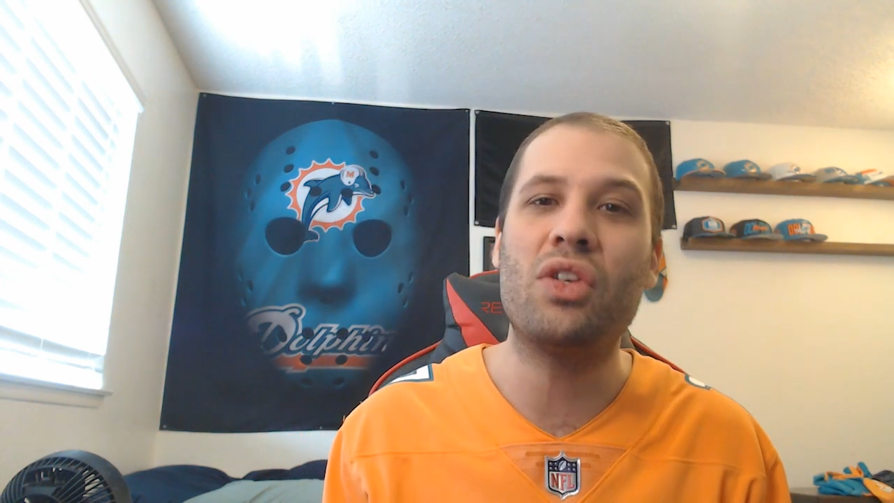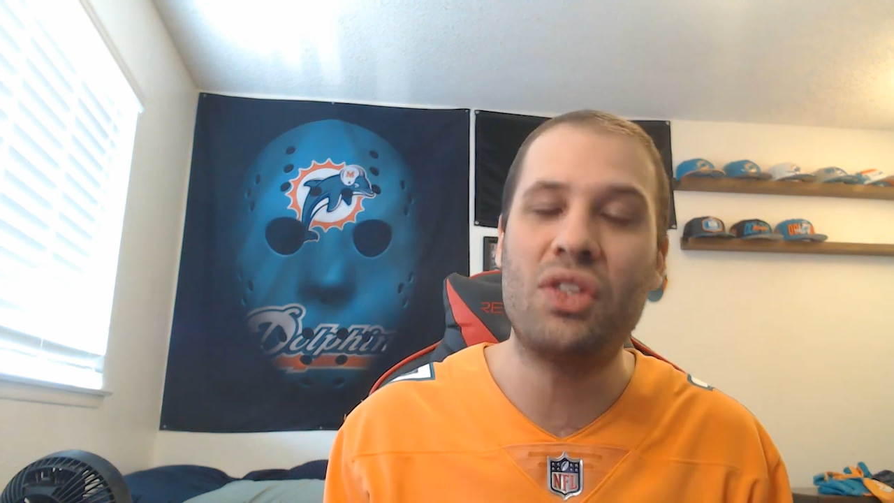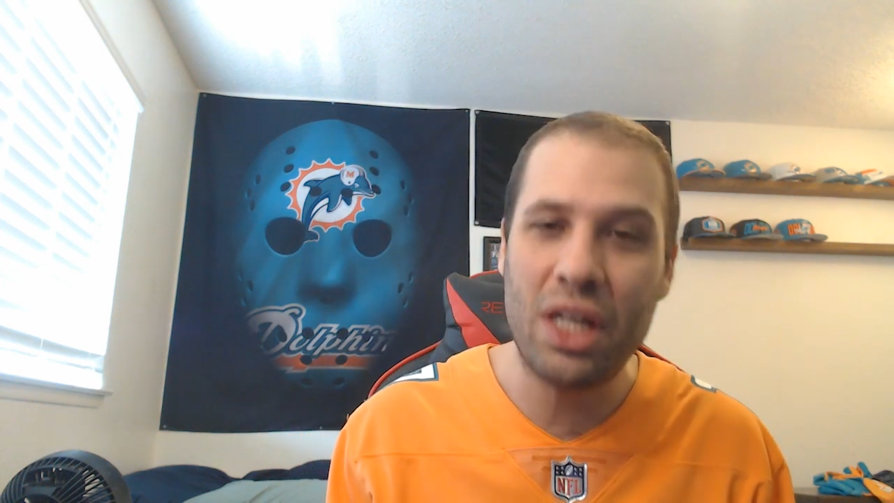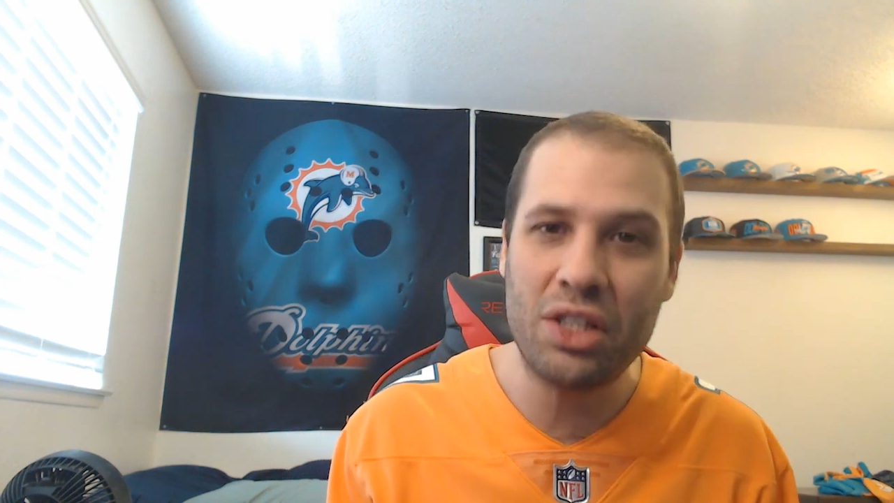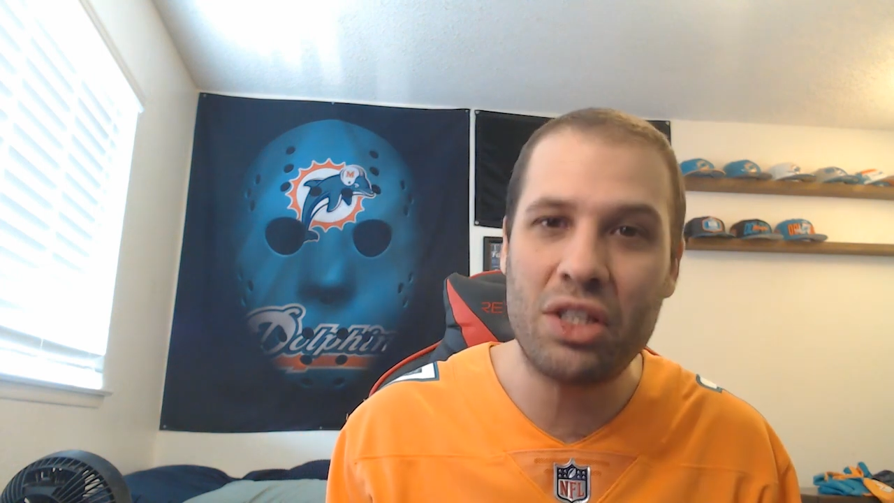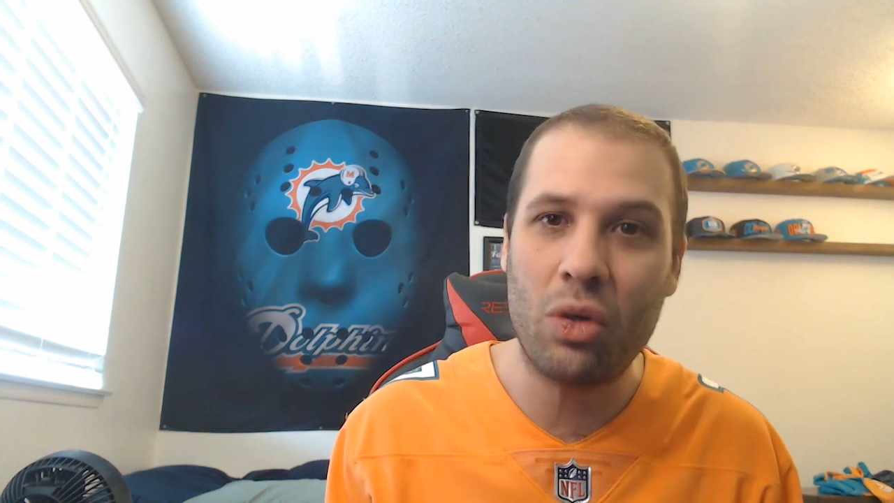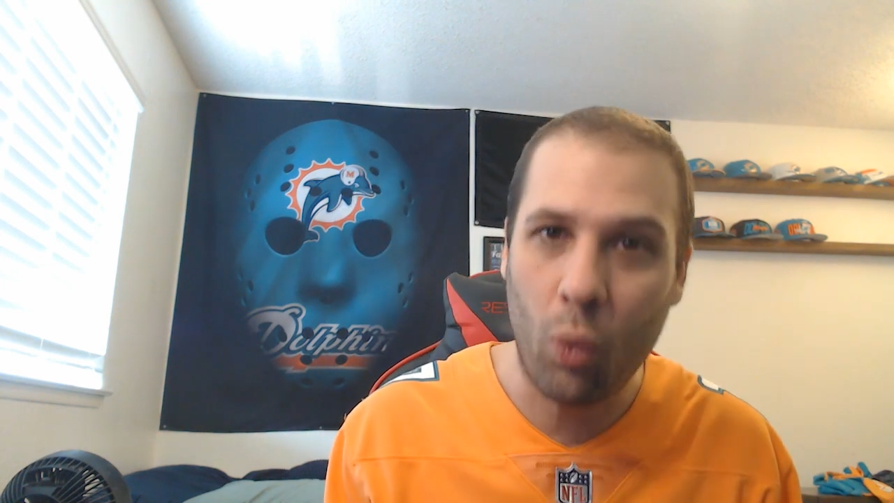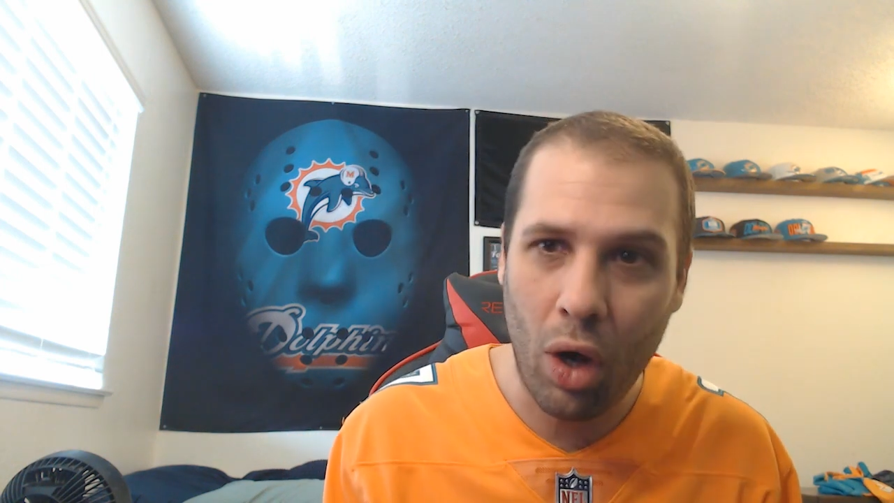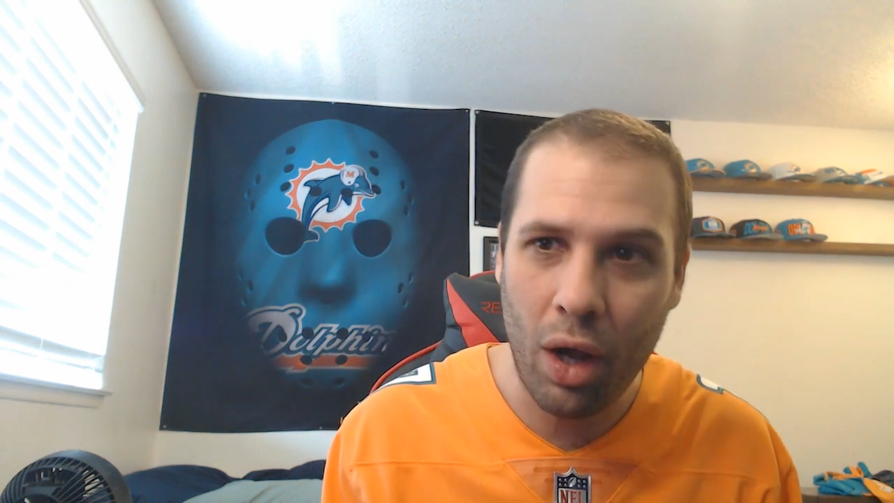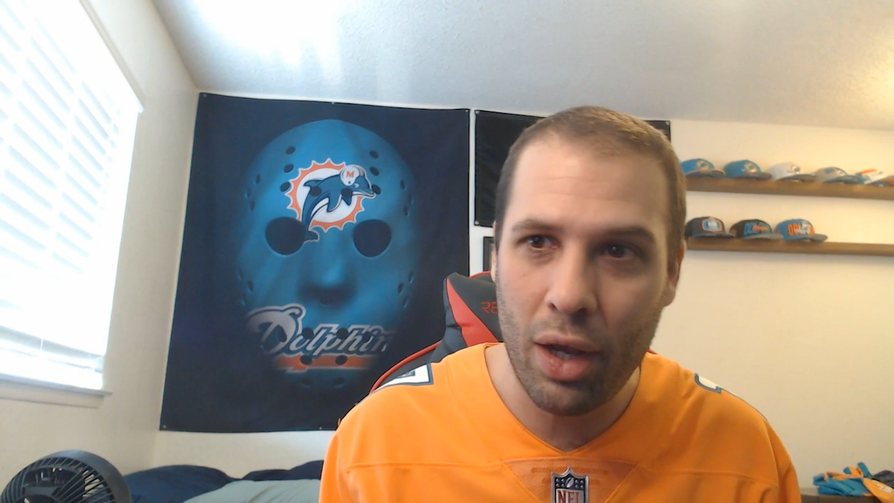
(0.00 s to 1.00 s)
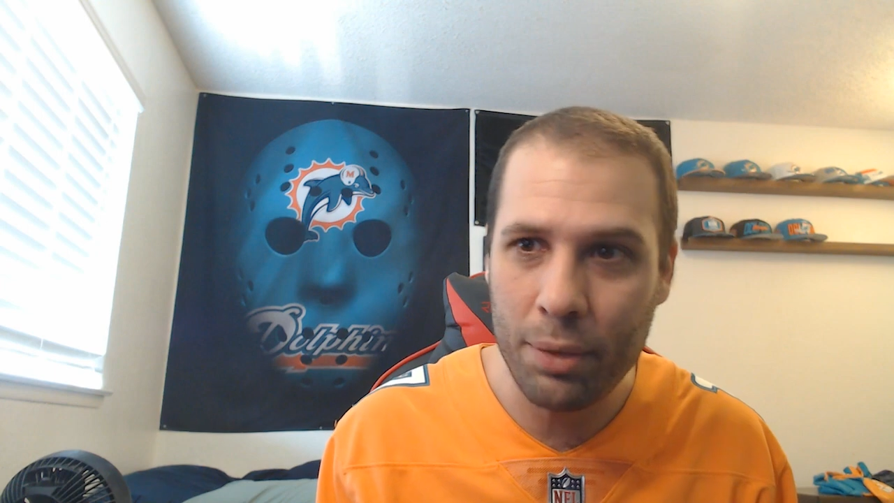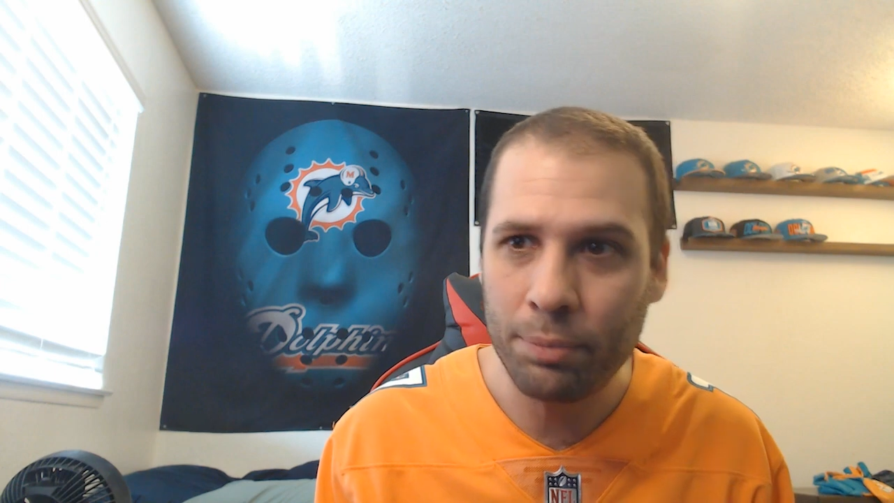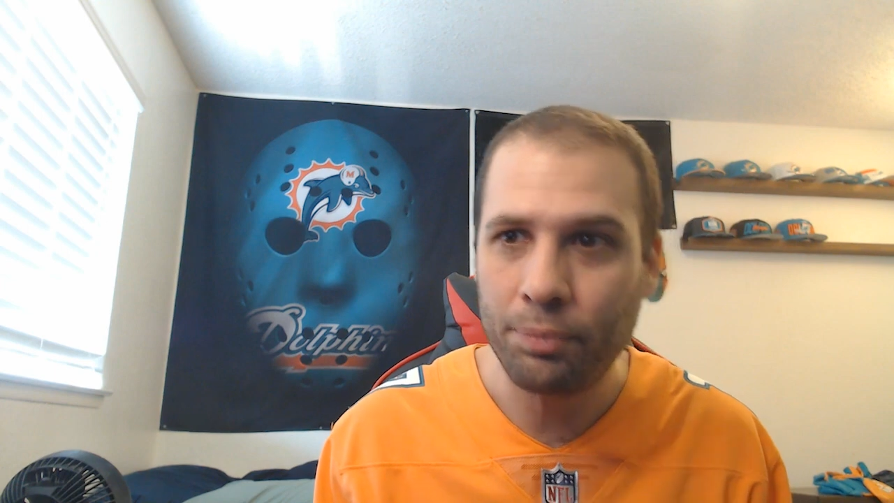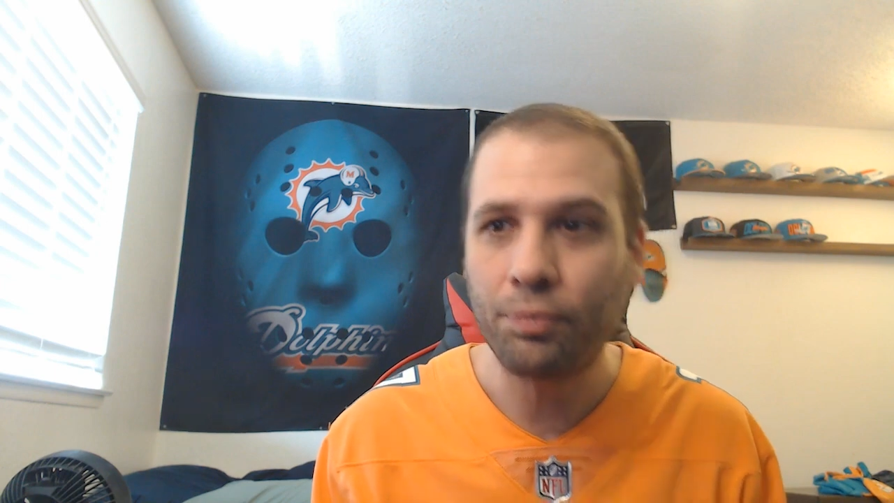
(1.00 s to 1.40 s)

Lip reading: 6-1.